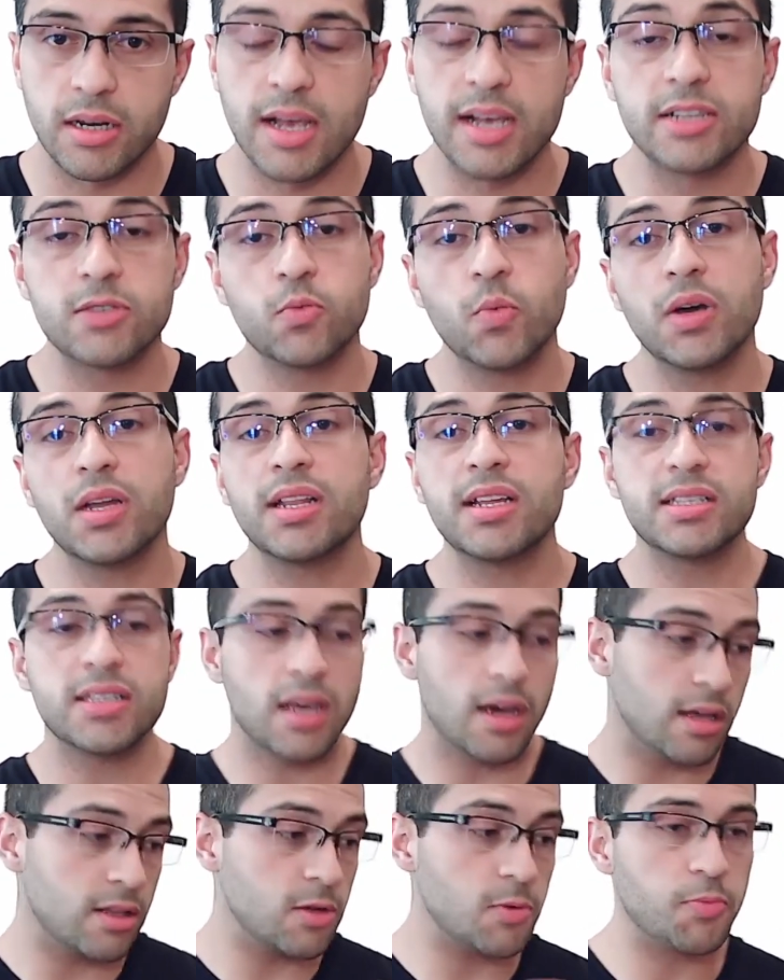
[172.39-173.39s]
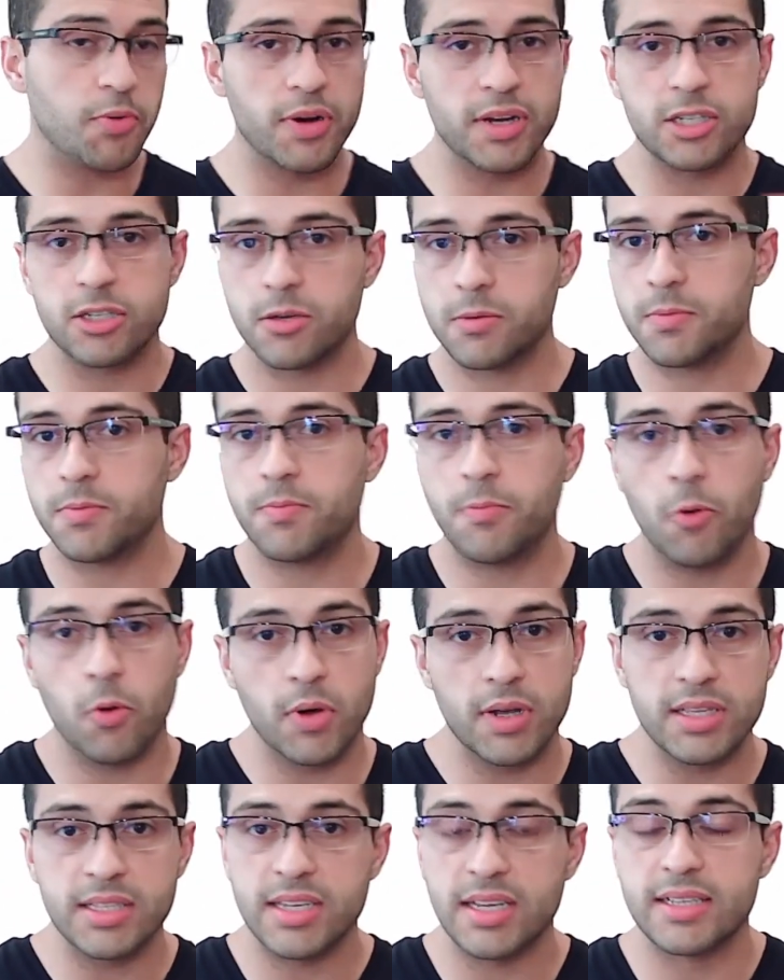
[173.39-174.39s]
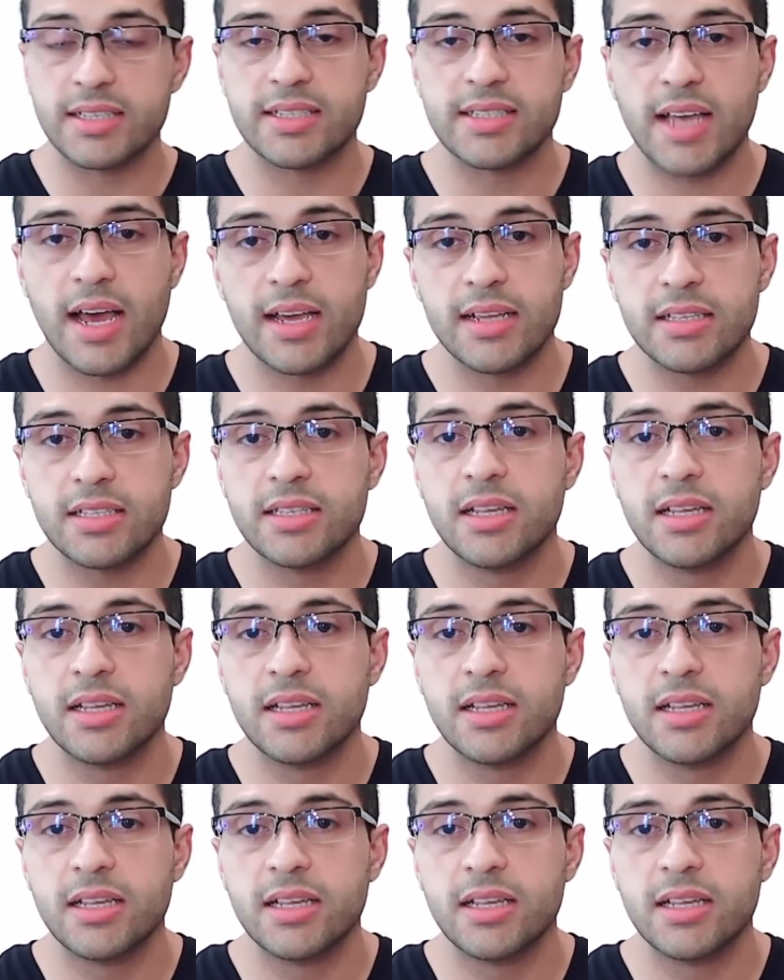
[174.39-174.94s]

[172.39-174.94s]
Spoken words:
as well as other pressure points and sites